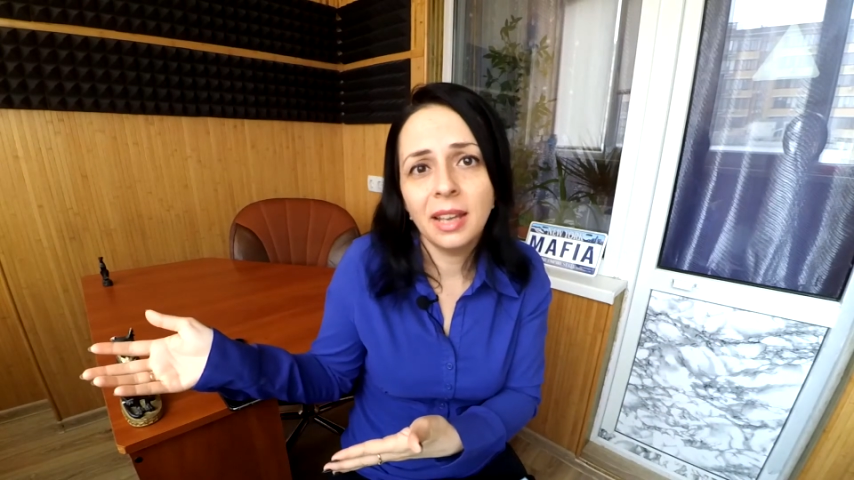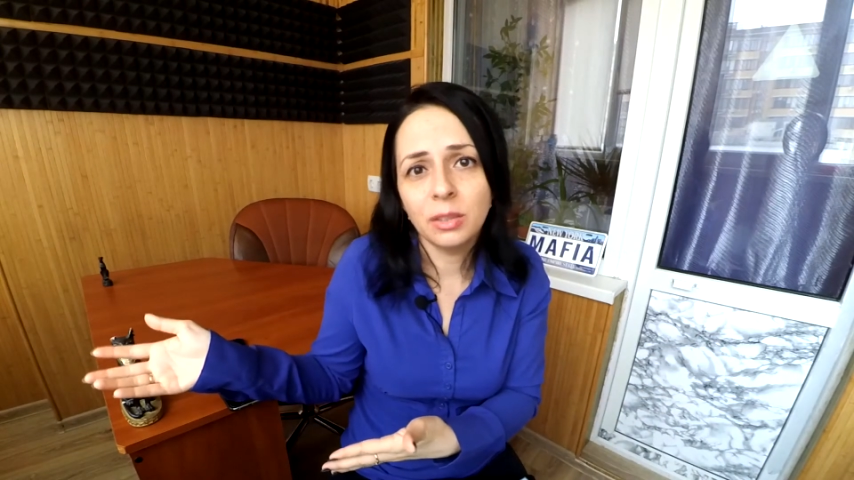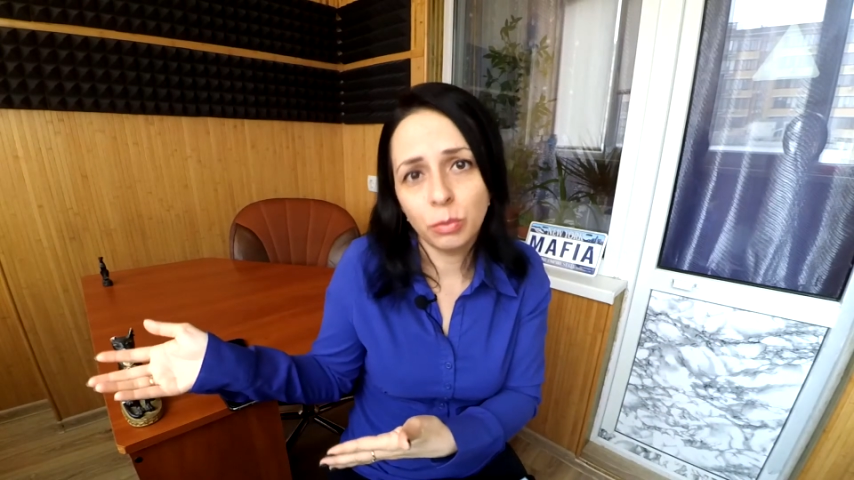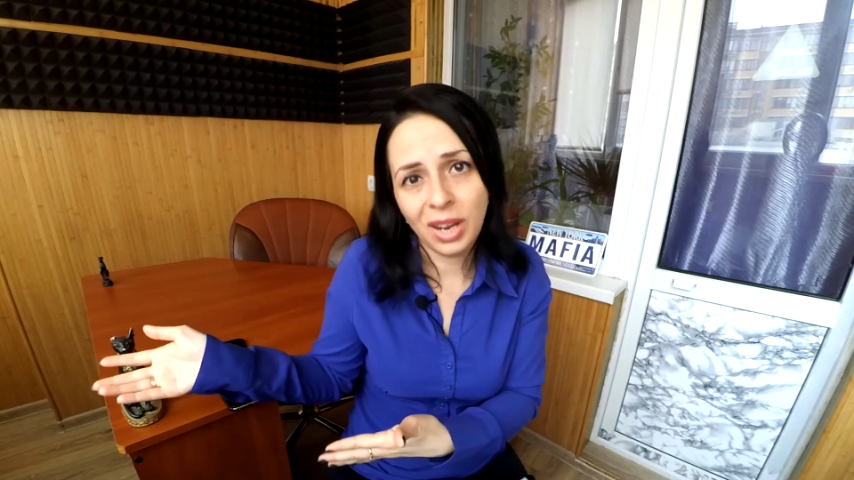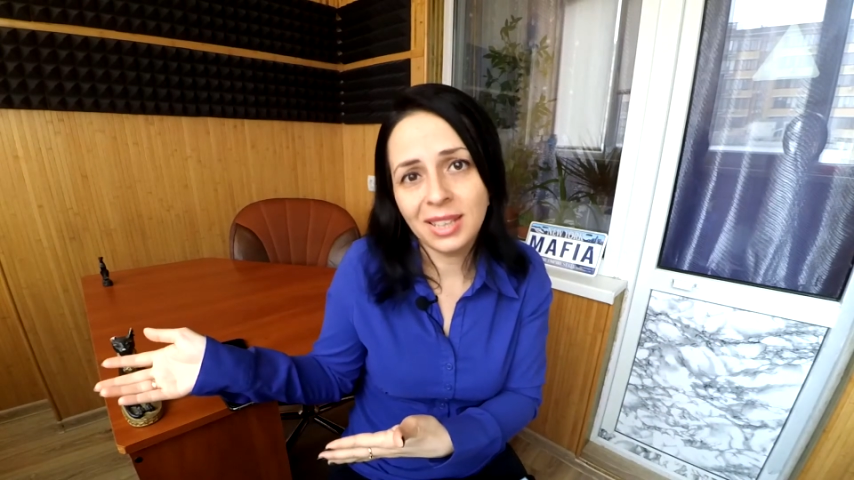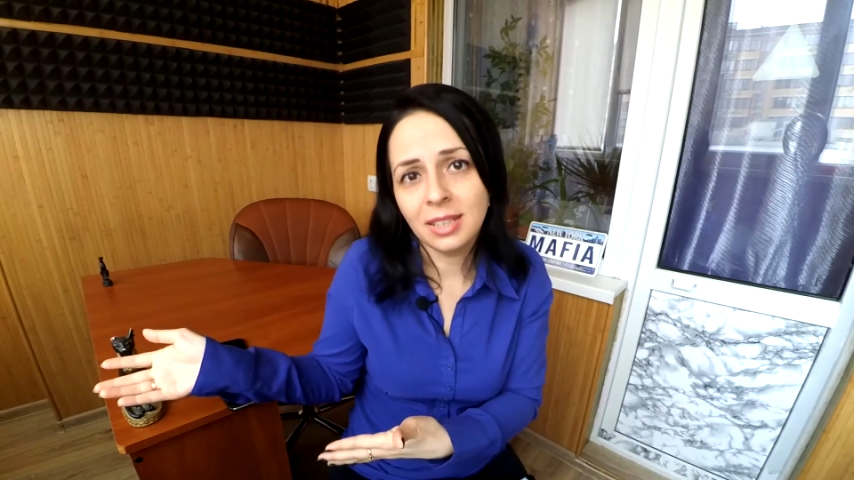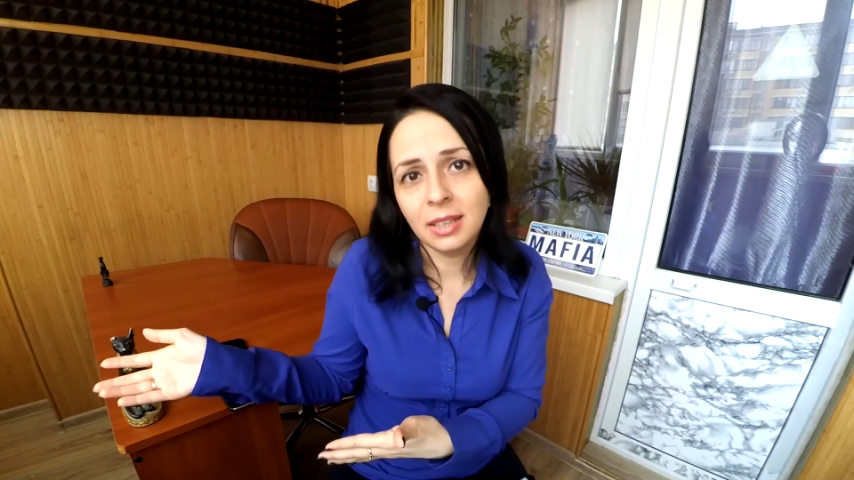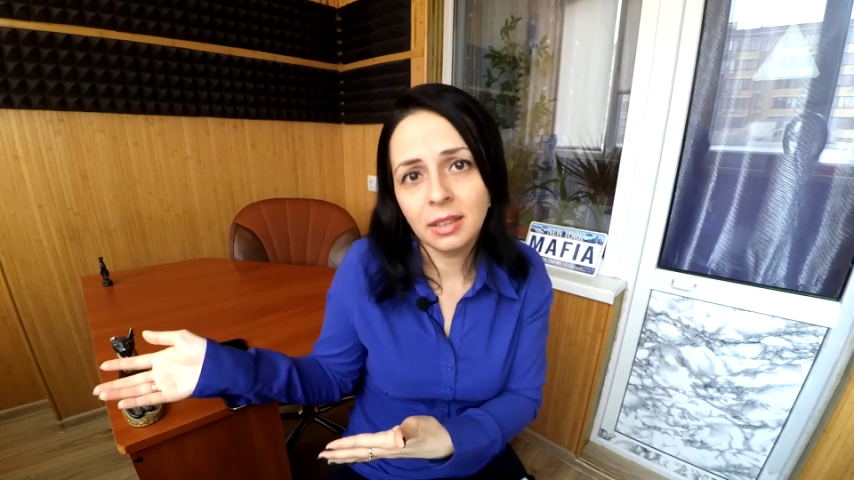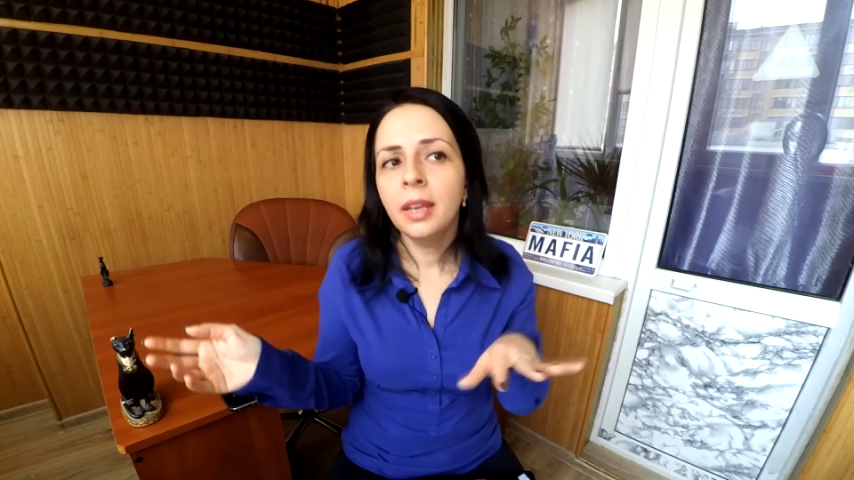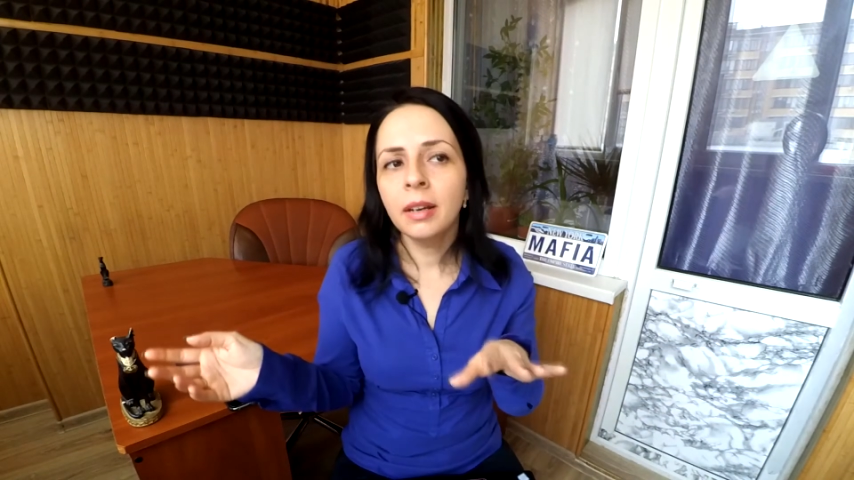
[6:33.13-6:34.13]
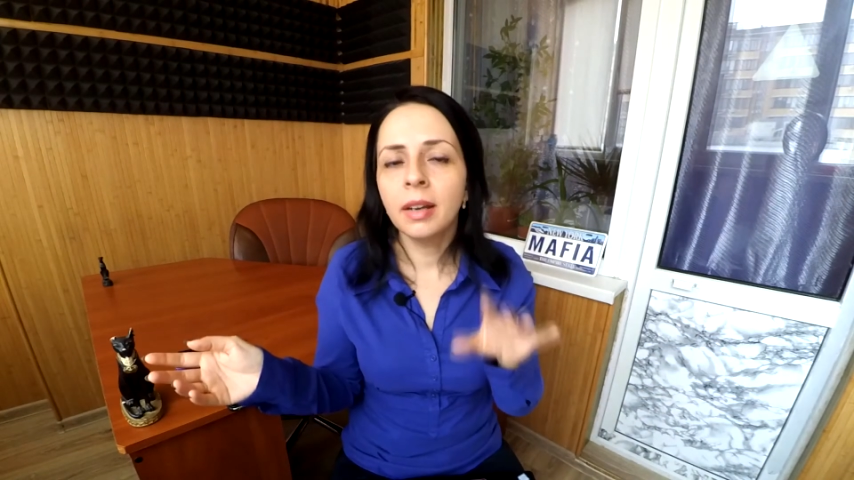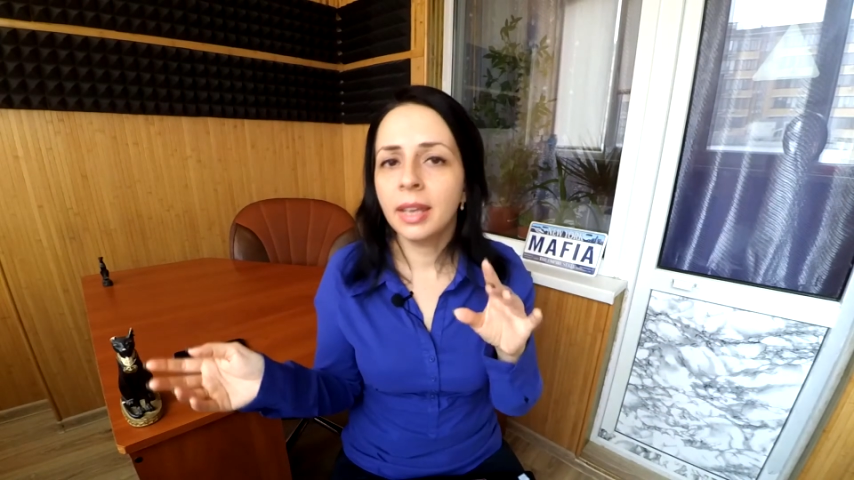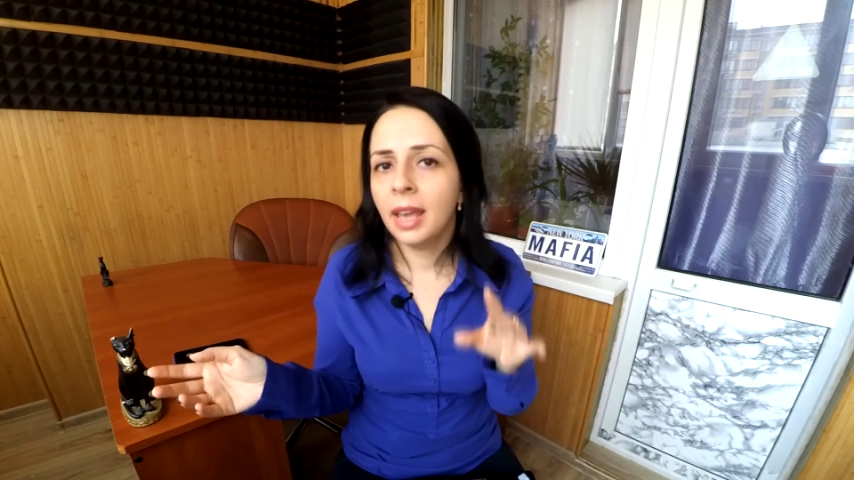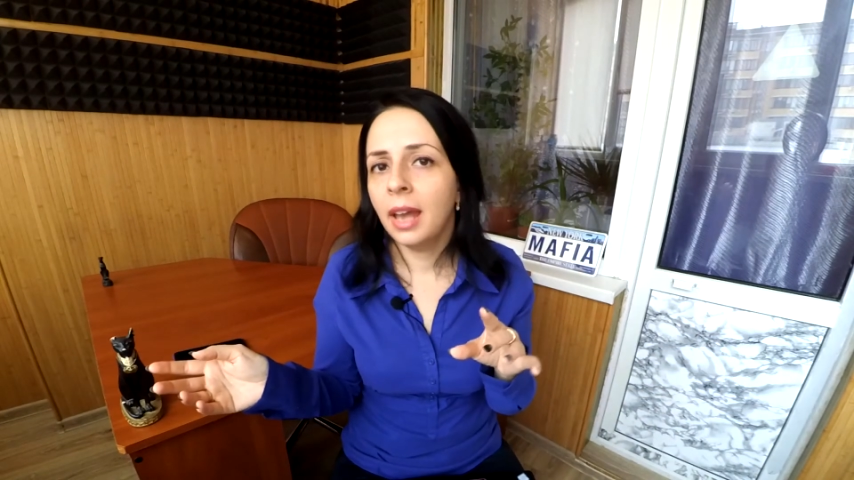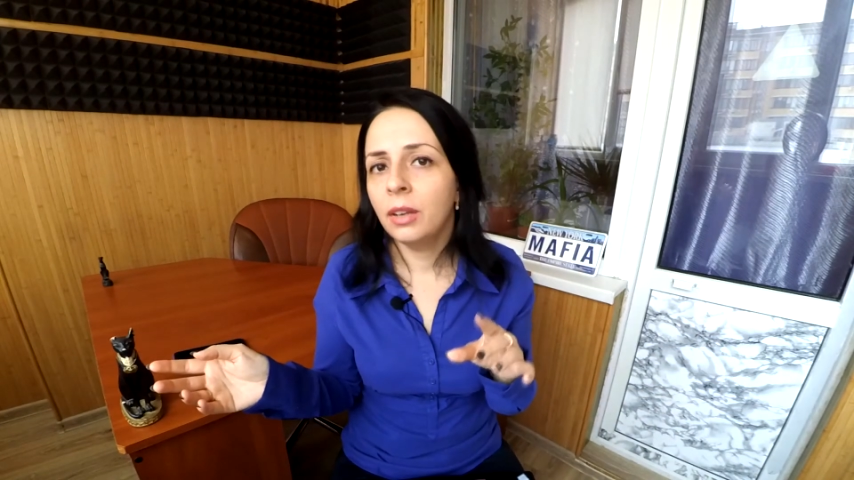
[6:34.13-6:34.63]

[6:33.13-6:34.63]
at writing. Here again,